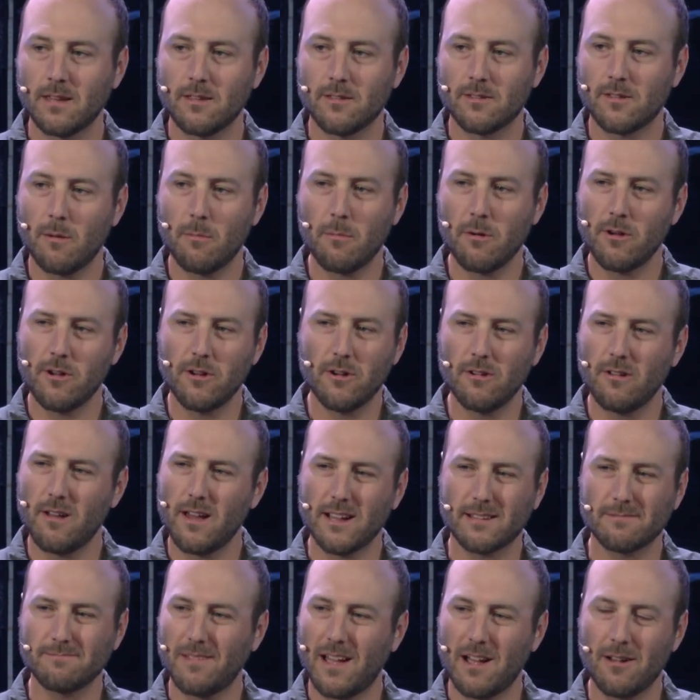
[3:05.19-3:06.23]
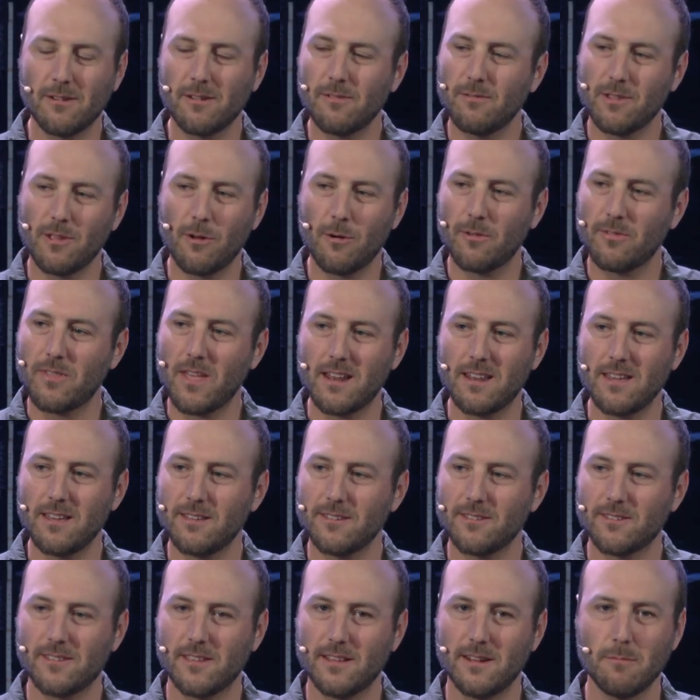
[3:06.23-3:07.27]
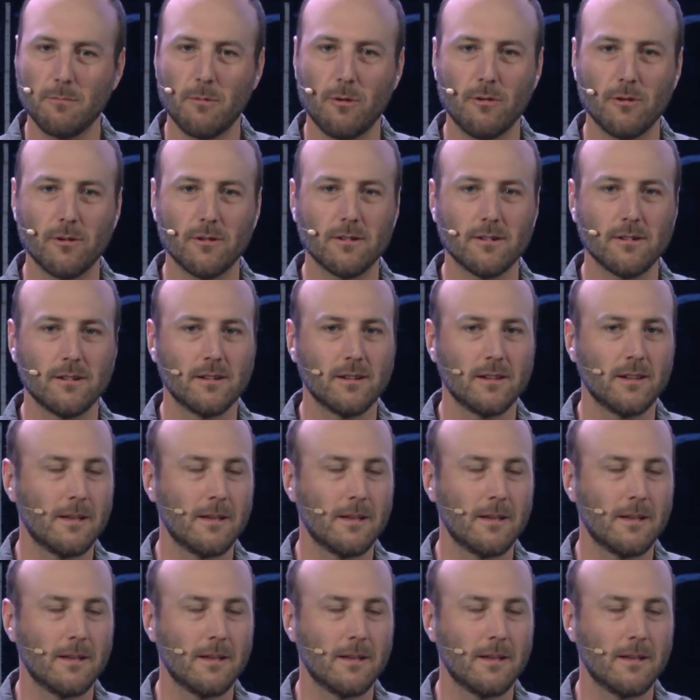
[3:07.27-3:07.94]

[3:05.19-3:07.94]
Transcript: Some of you are like, I don't even know what that is anymore.